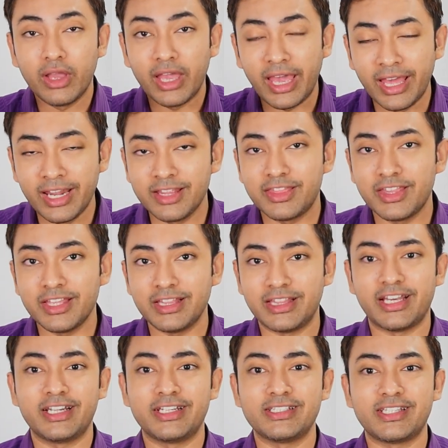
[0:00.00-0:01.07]
Anything
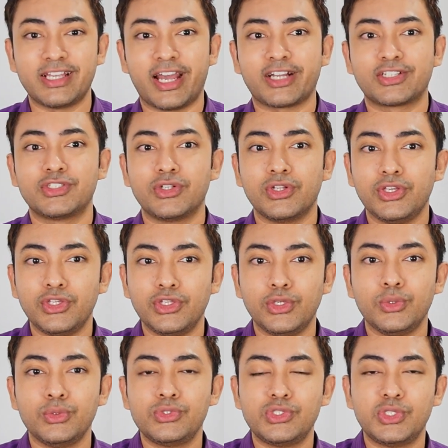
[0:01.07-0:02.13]
that is actually
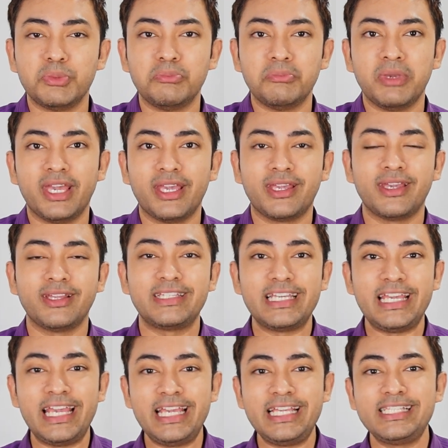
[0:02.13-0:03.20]
used to make it
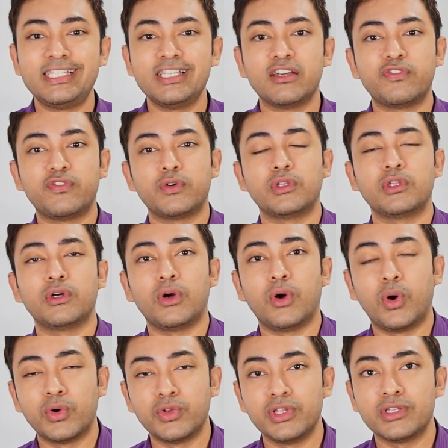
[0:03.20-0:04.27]
easier for the
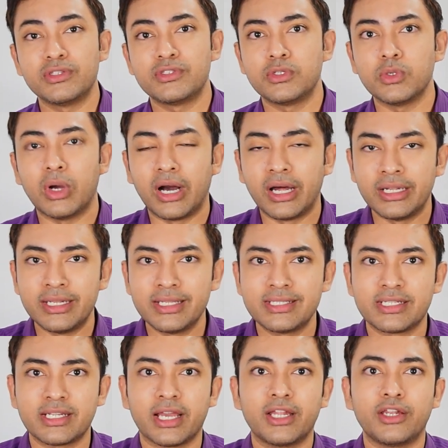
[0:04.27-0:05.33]
audience to
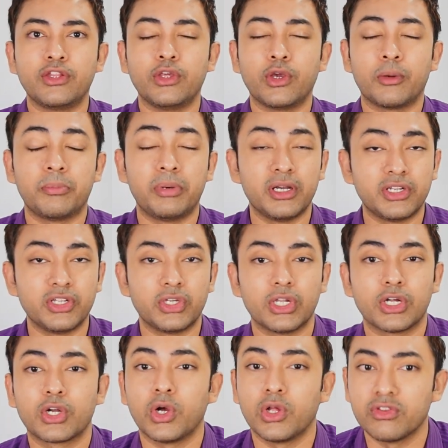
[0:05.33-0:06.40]
understand your
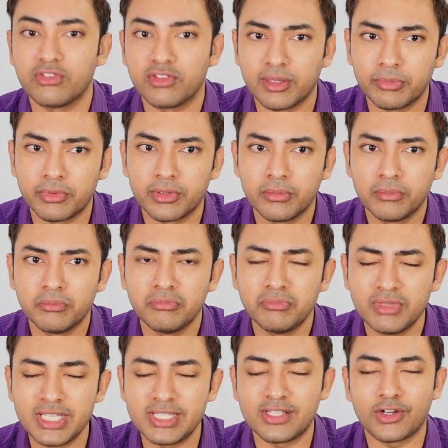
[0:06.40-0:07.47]
particular concept.
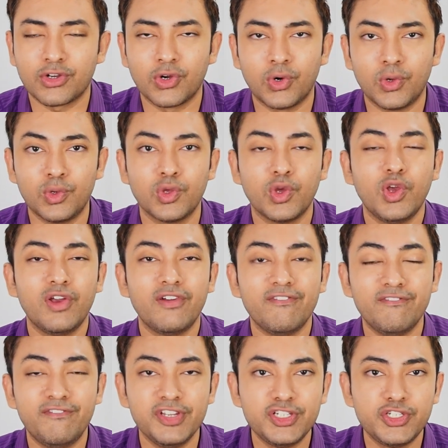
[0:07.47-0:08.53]
These are called
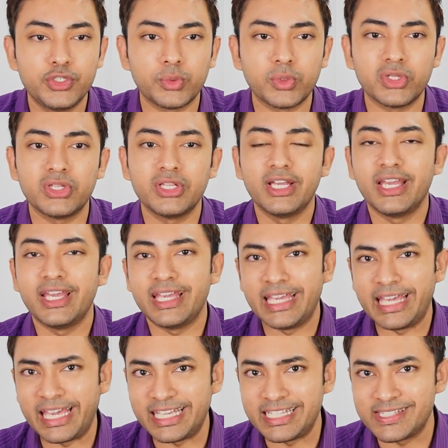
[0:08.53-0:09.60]
visual
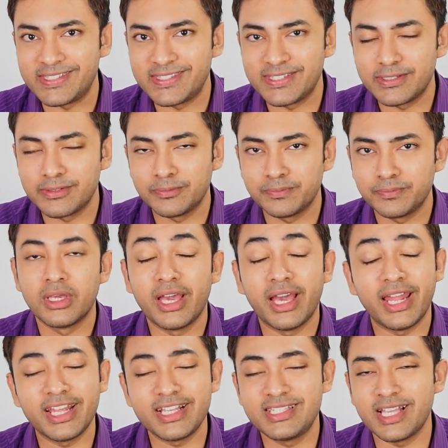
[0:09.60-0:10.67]
aids.
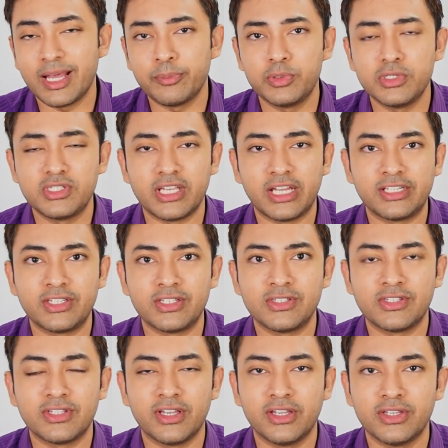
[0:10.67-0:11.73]
An example
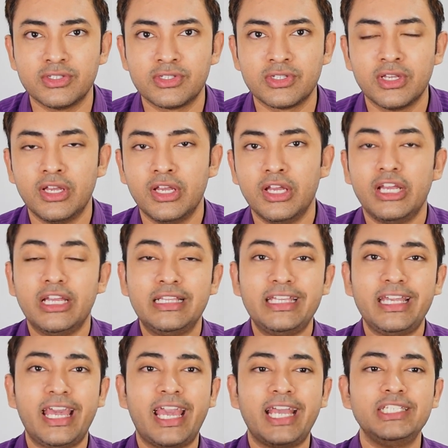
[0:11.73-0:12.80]
sentence is,
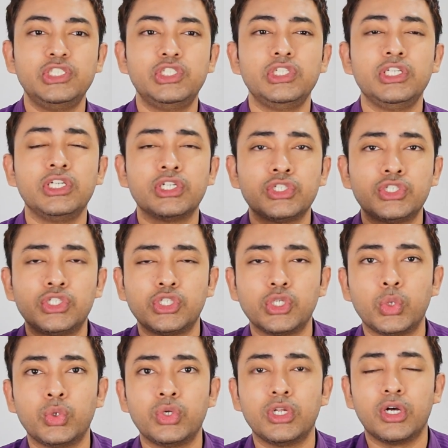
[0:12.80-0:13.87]
the engineer
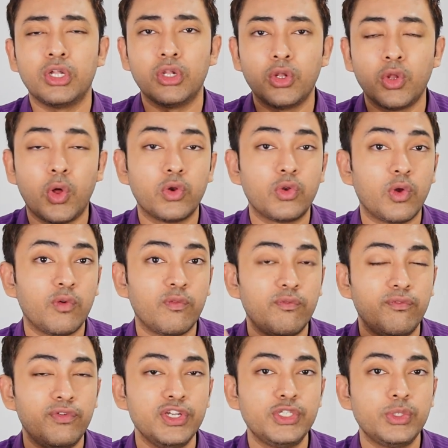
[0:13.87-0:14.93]
showed a lot of
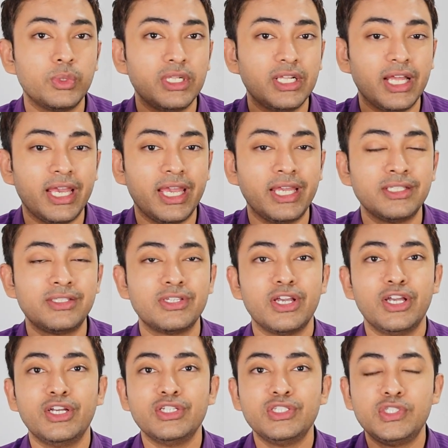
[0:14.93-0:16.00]
visual aids
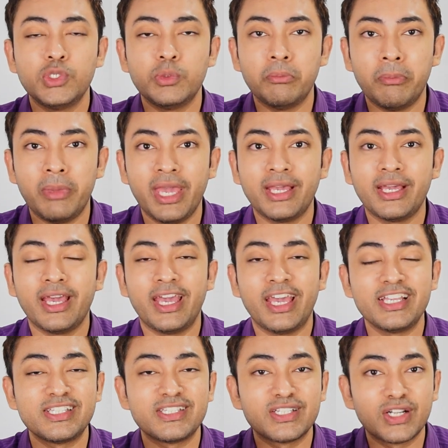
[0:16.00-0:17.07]
to make
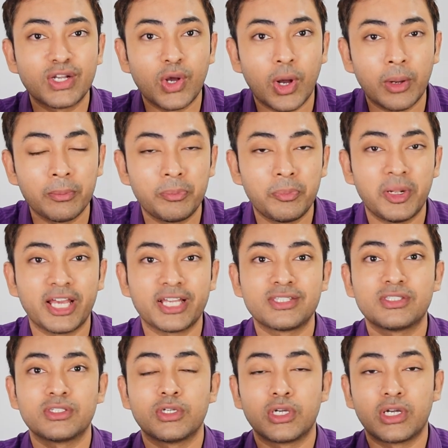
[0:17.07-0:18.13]
his
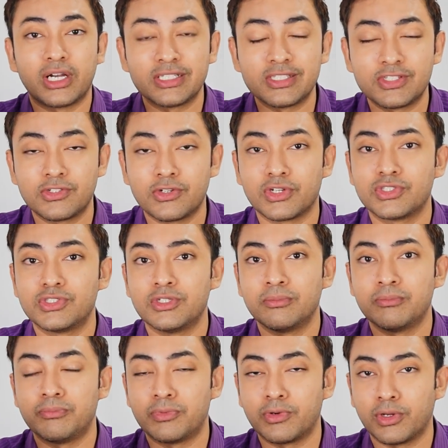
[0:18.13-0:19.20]
complex
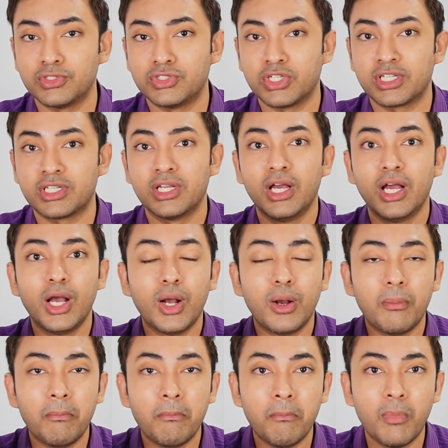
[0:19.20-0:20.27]
construction project
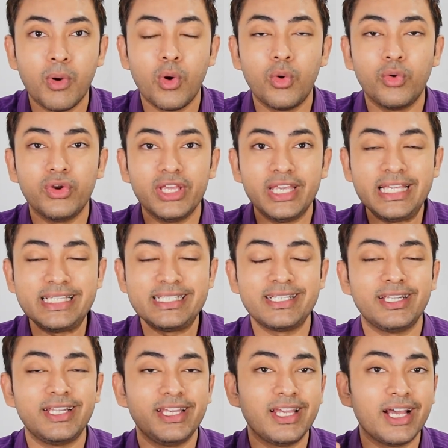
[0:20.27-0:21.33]
more
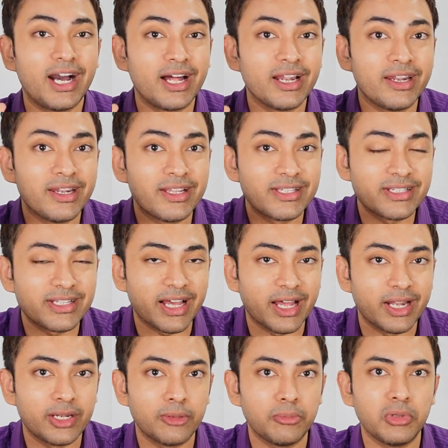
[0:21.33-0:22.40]
easily
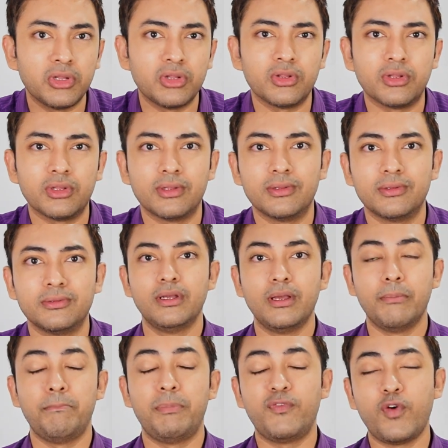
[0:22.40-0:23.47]
understandable.
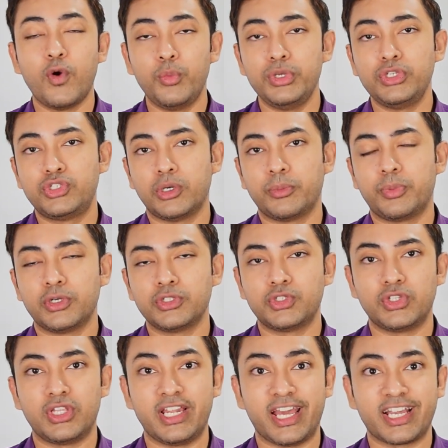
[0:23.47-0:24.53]
Before we jump on to
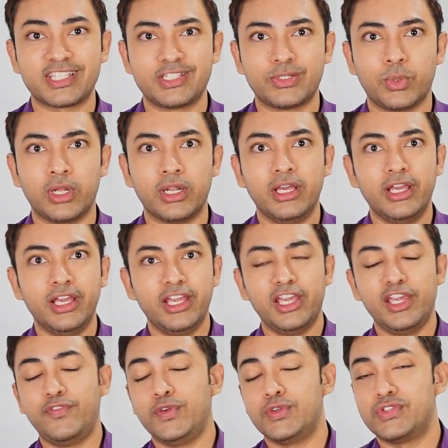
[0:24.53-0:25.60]
the next one,
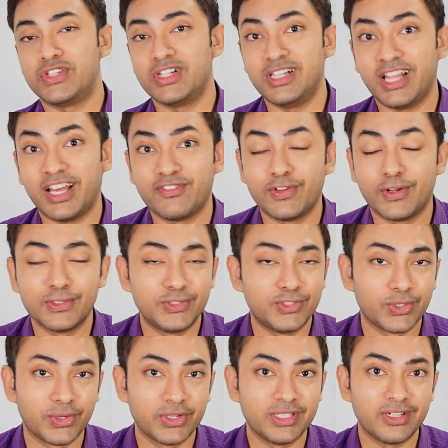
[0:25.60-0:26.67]
If you still have not
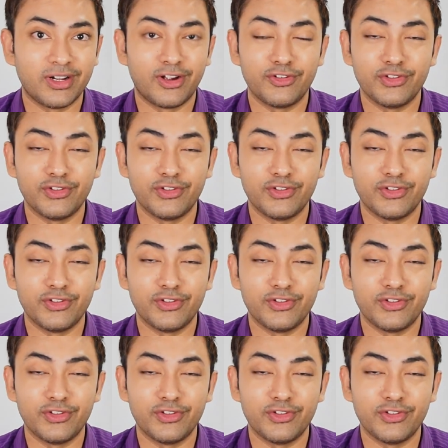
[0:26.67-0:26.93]
joined our